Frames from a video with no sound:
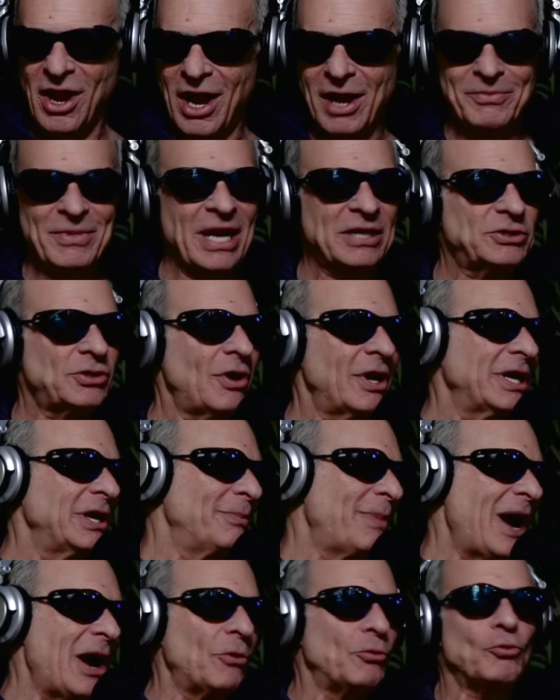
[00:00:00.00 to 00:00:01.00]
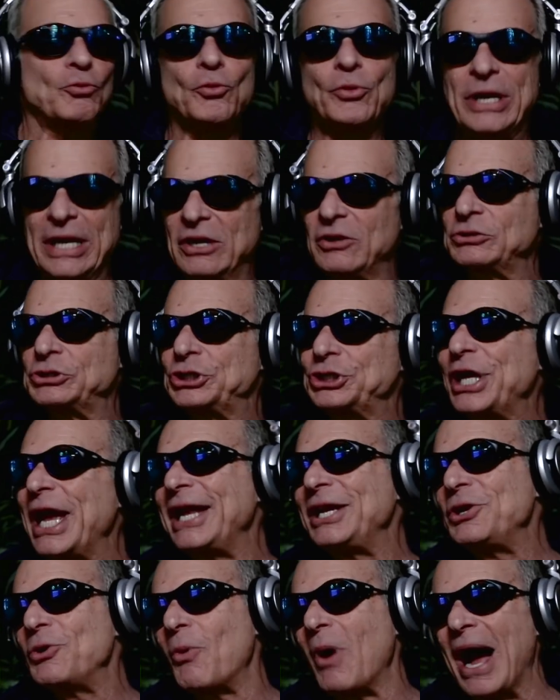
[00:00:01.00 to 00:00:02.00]
I'm not talking about real,
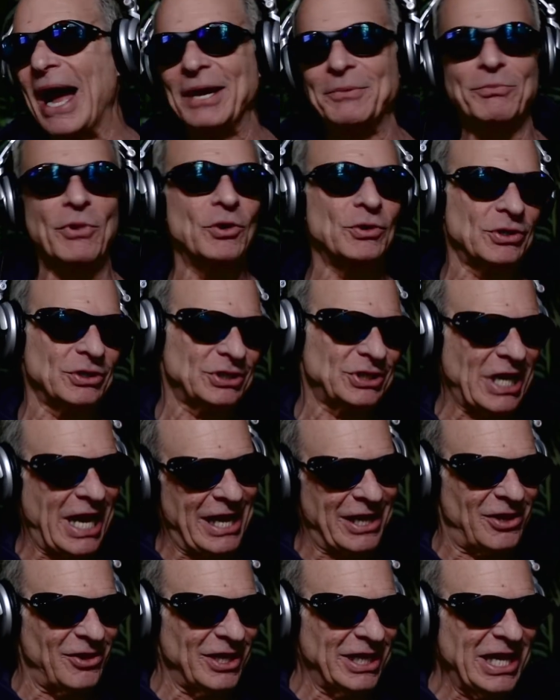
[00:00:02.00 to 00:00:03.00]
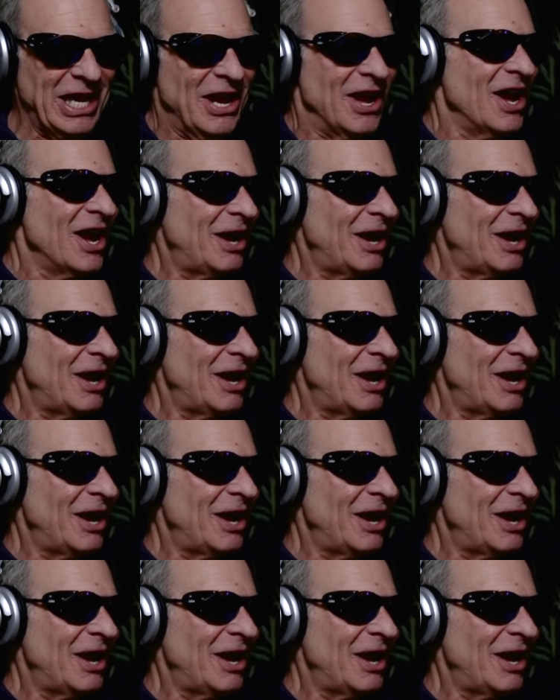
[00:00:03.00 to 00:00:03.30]
genuine motorcycling.